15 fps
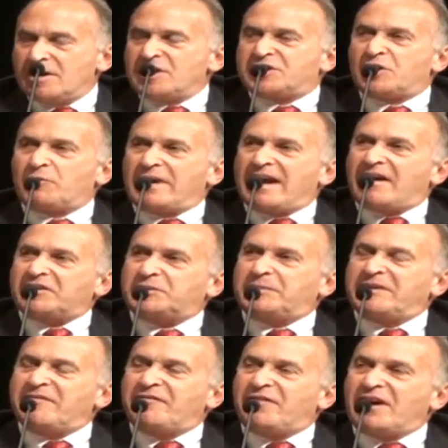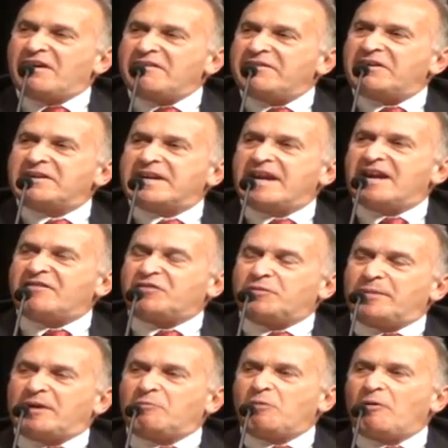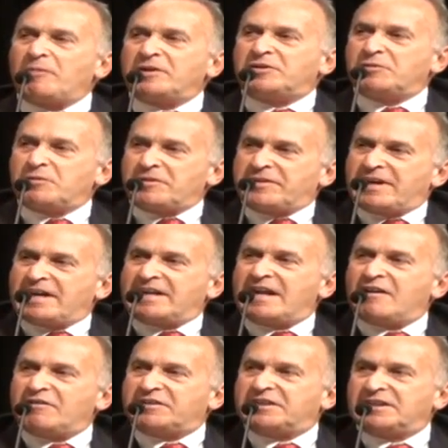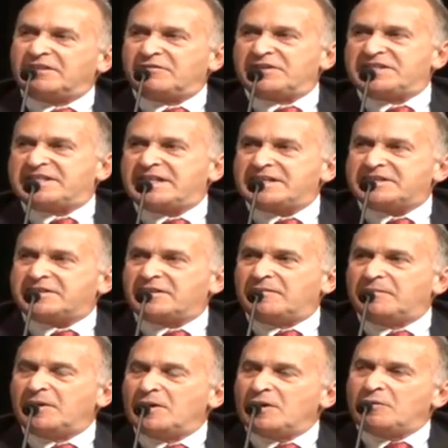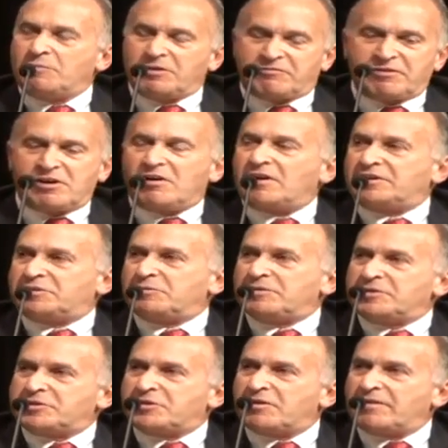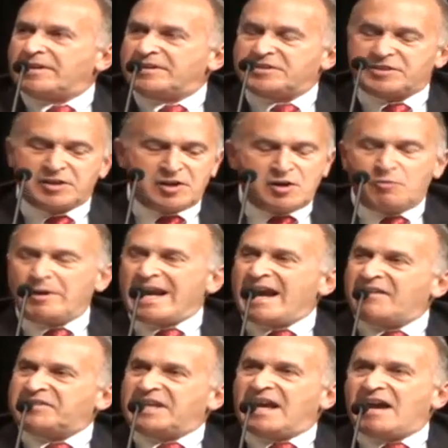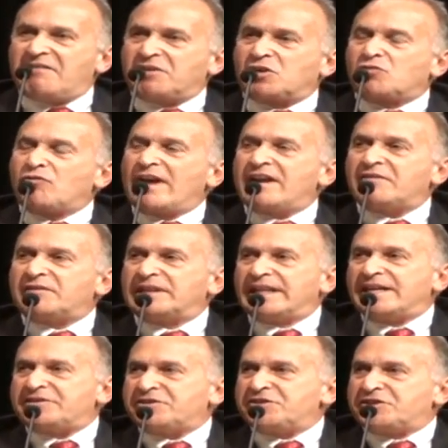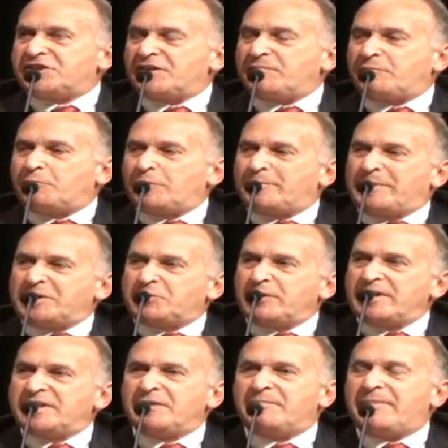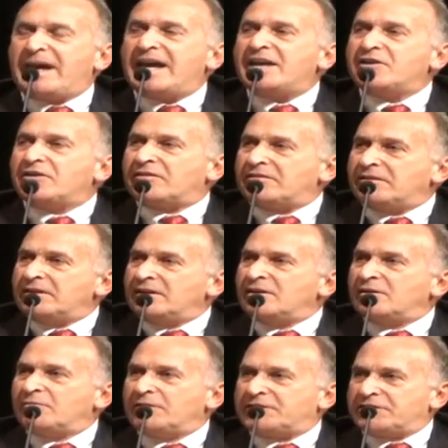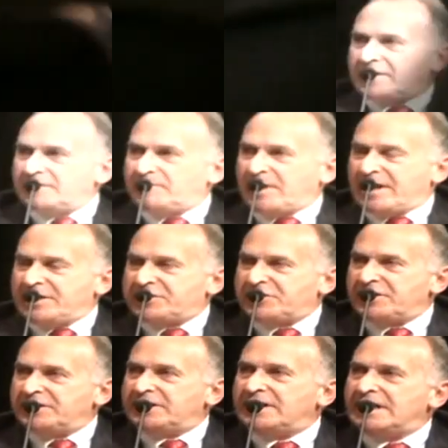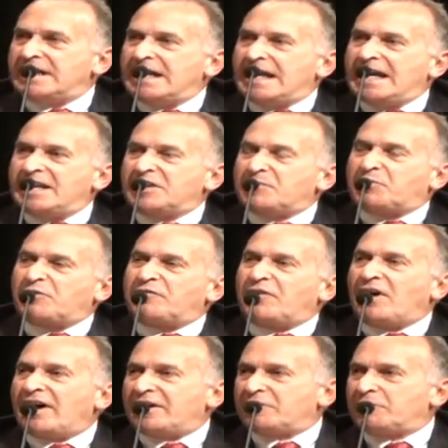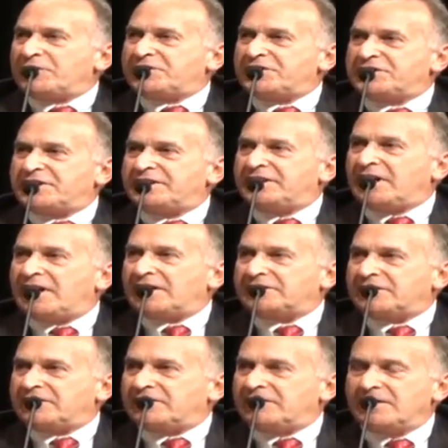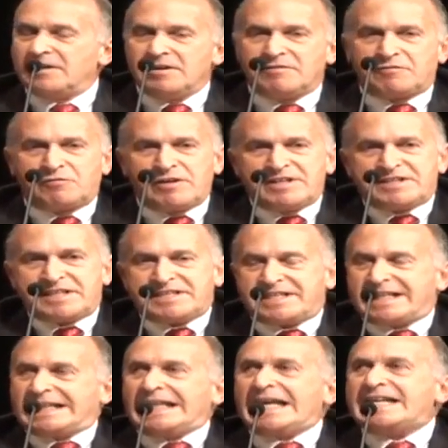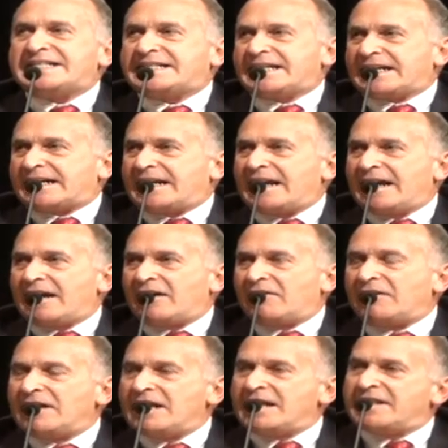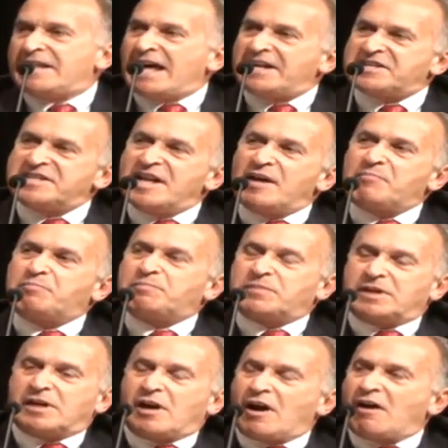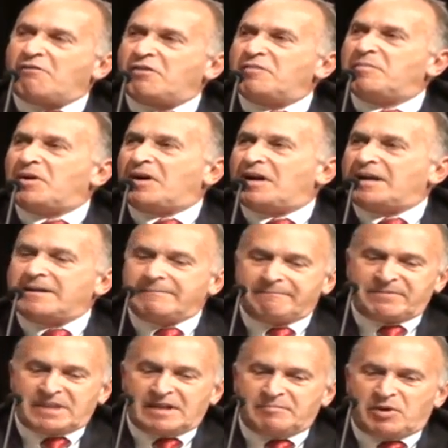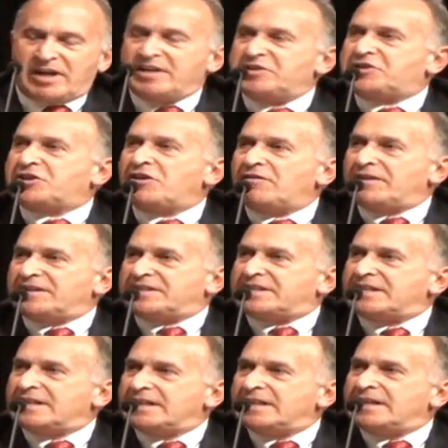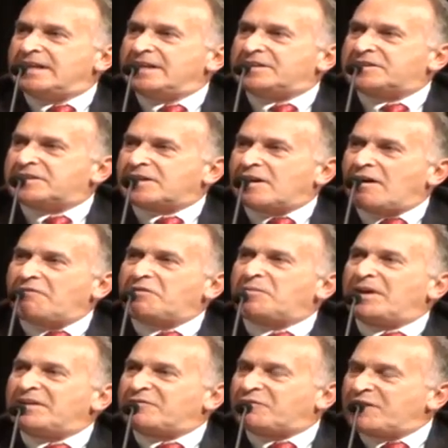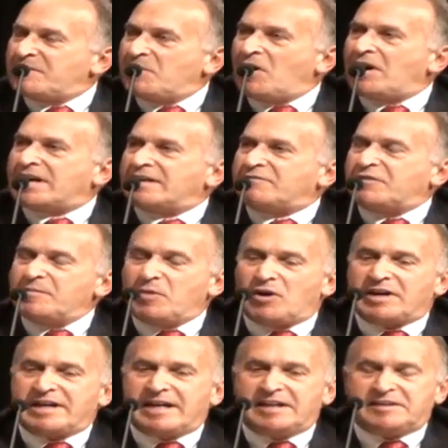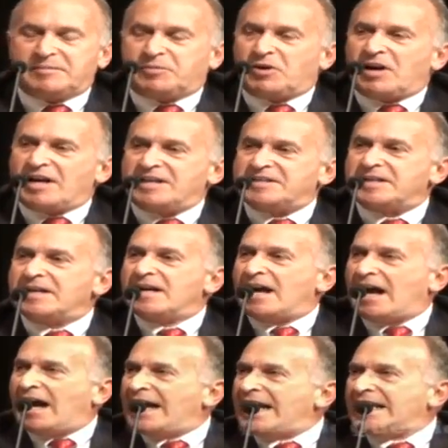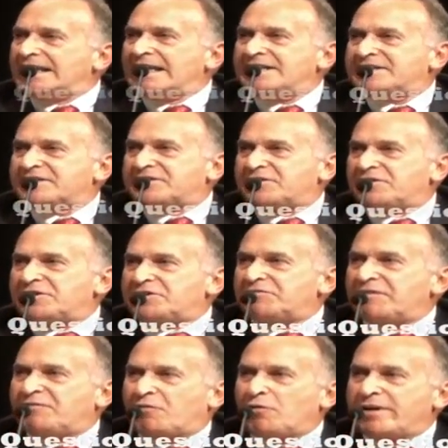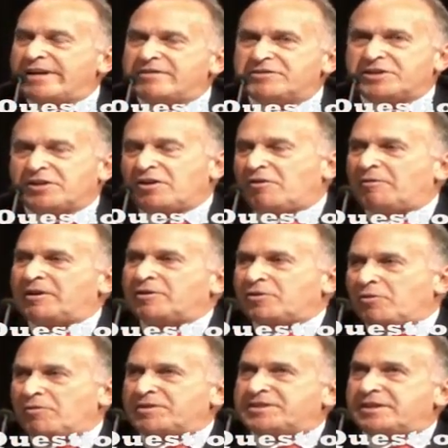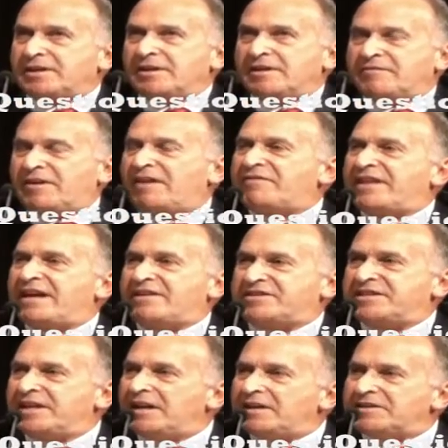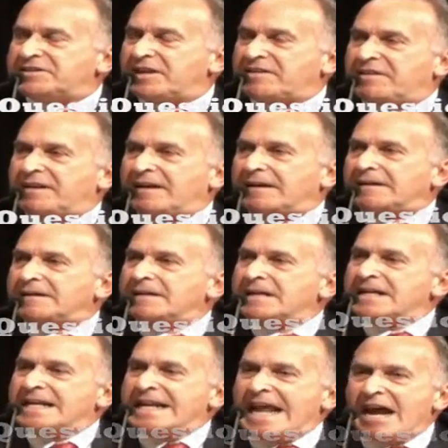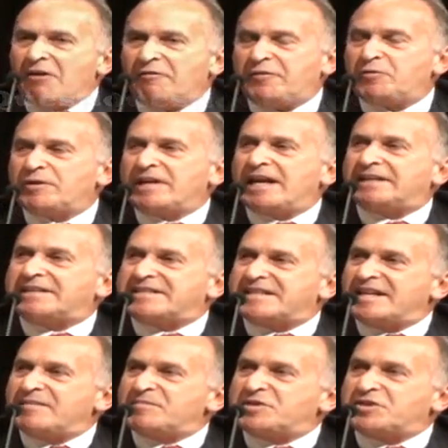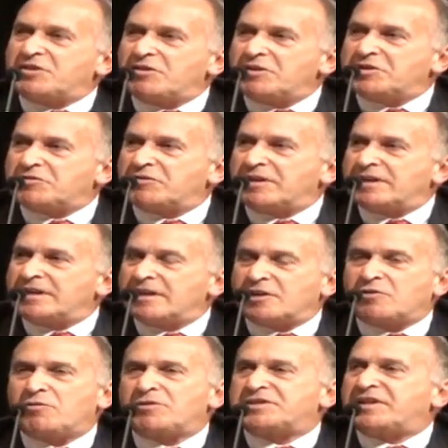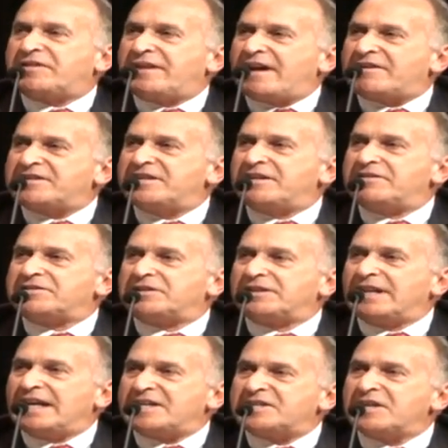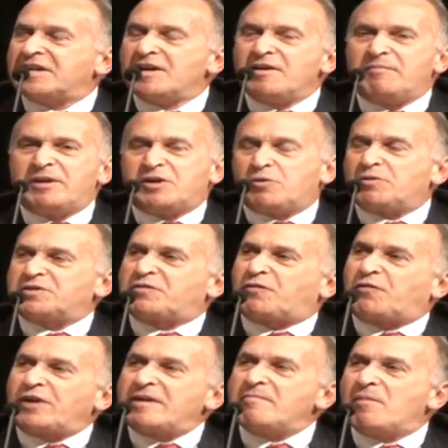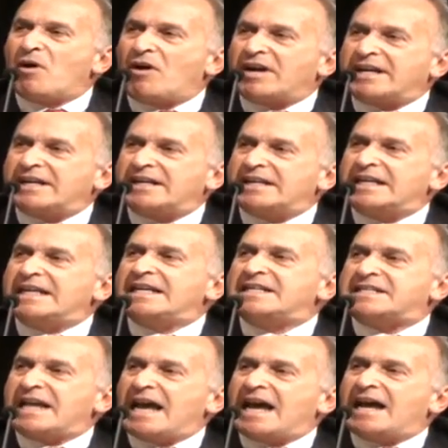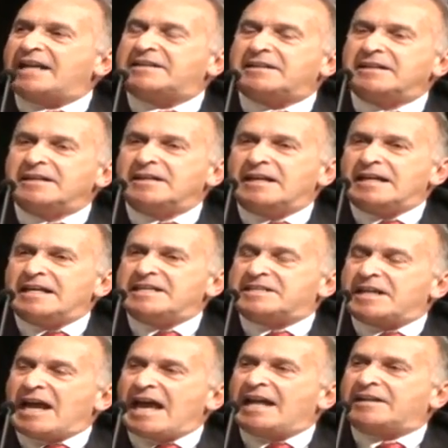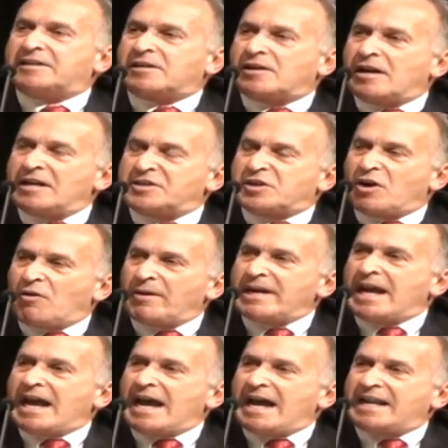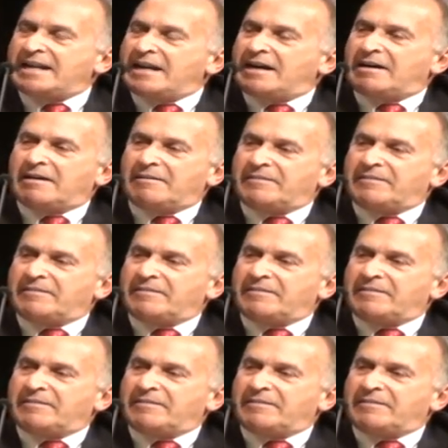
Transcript: So we have to be very, very careful about what we do with that health delivery system with regard to insurance. We have to have a greater relationship between the payer, which is the patient, and the provider, which is the doctor. For instance, in LASIK care, that is not covered by insurance. It's covered by the free market enterprise. I had LASIK surgery 4 years ago, and it cost $5,000, I think. Now, if you were to get the same surgery, it costs $1,000 or less, because free market is going at